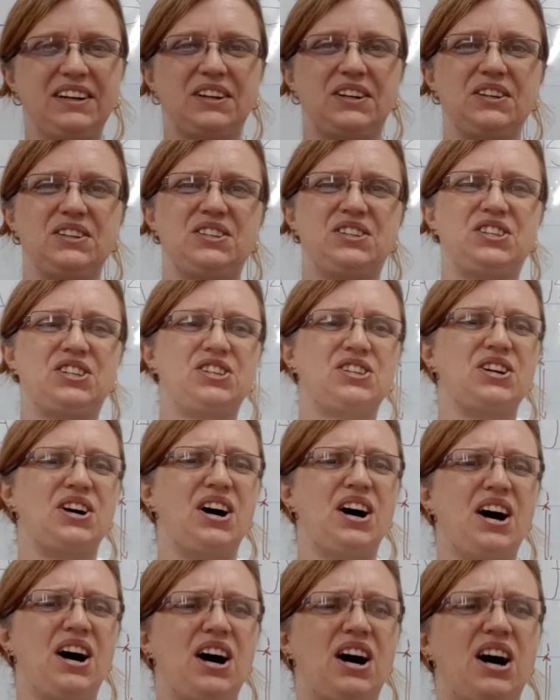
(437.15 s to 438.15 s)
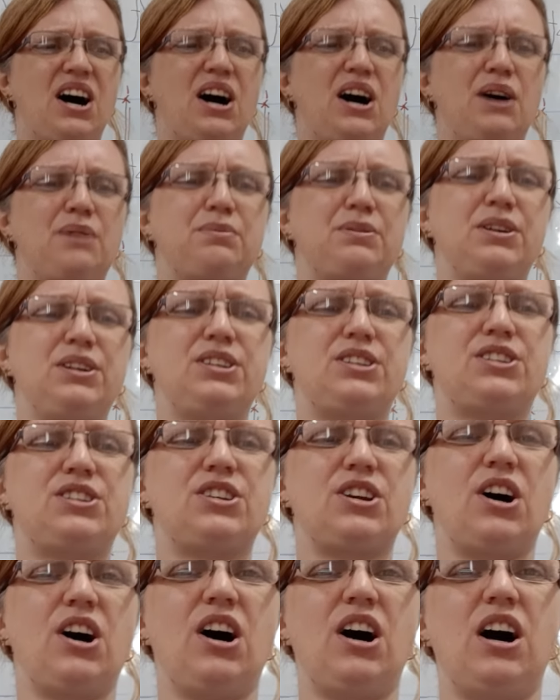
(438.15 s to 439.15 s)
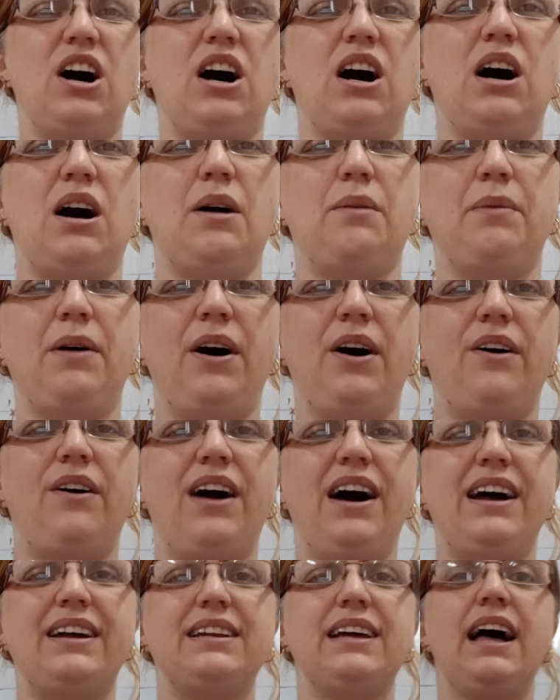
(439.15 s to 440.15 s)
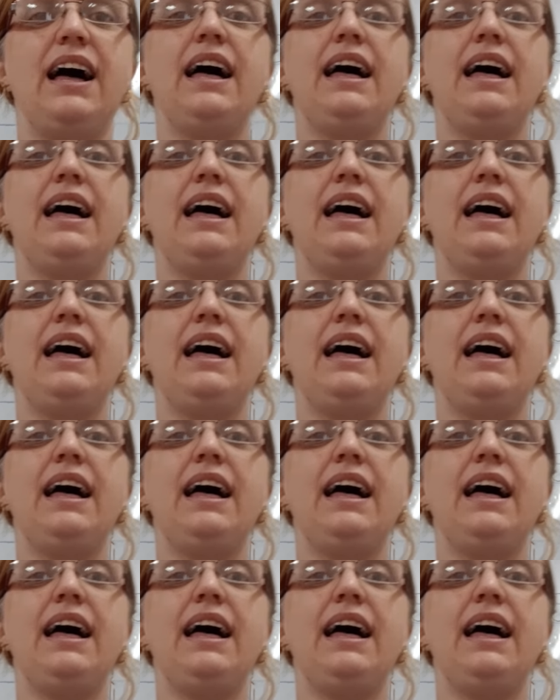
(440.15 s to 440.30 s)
Good job. Good job. All right.